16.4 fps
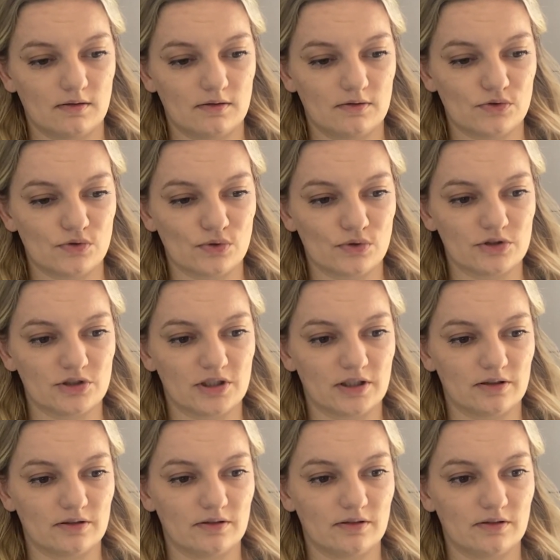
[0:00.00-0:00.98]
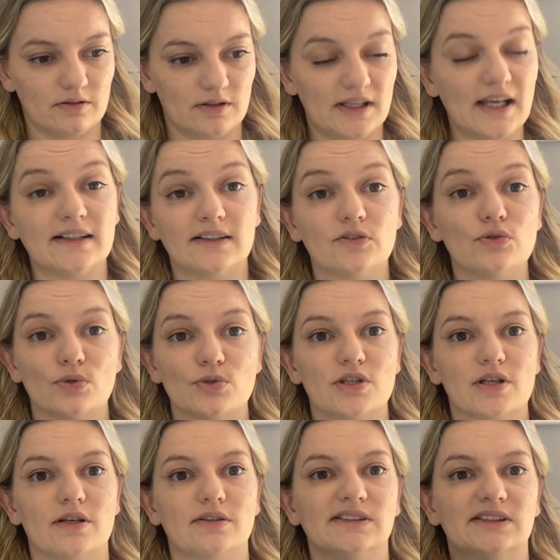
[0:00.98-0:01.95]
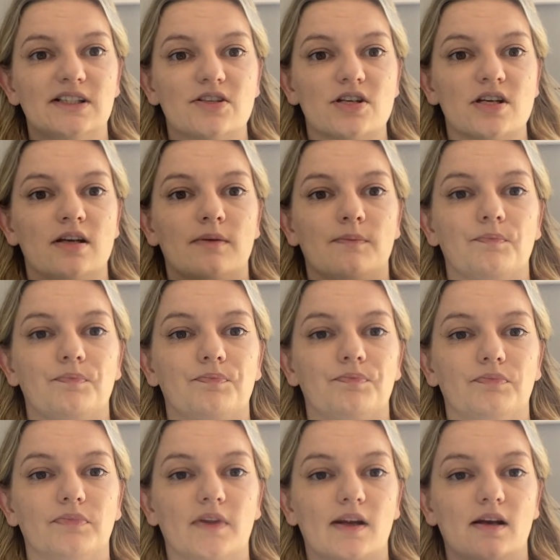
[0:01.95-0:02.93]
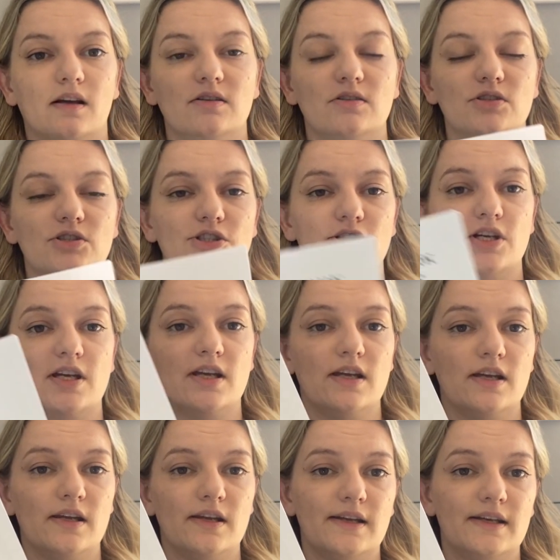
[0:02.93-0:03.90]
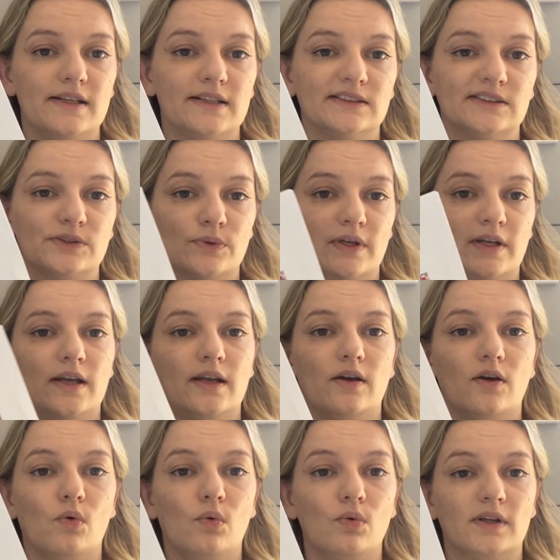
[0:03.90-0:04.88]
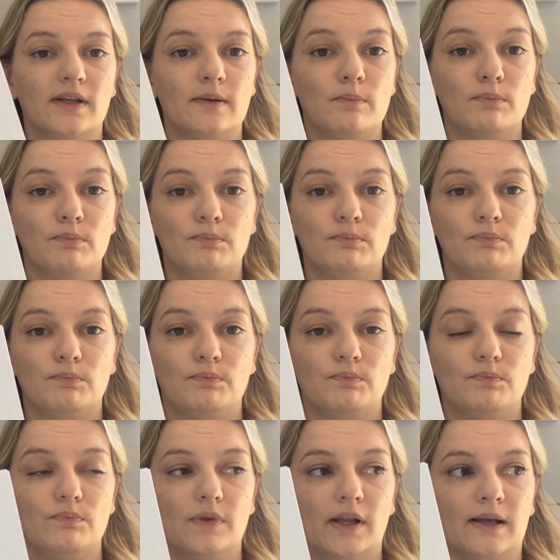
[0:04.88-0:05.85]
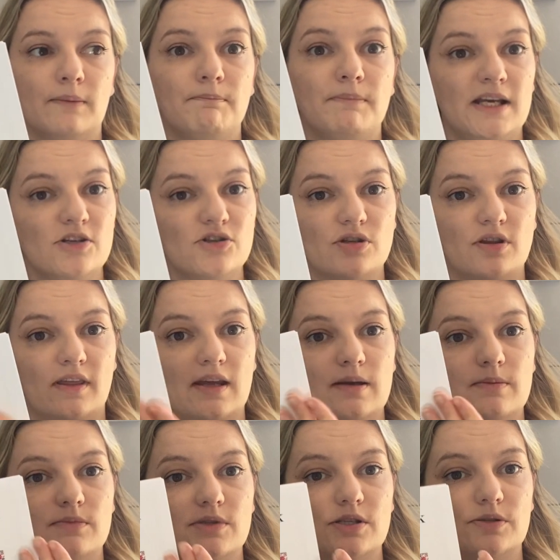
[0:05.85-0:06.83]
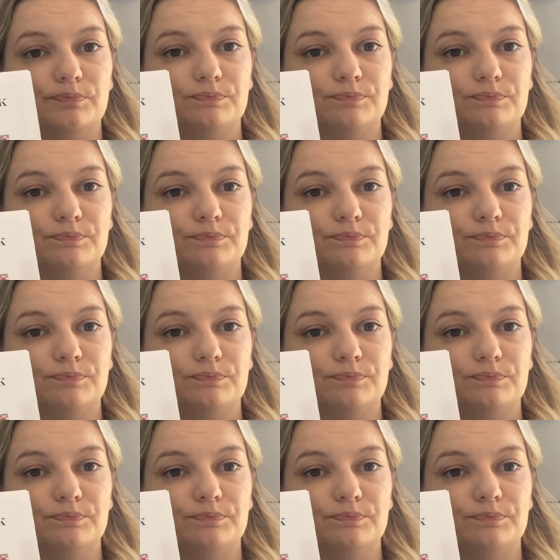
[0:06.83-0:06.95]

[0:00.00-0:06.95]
Georgia Girl Stitching. She is doing it all in like a beach themed.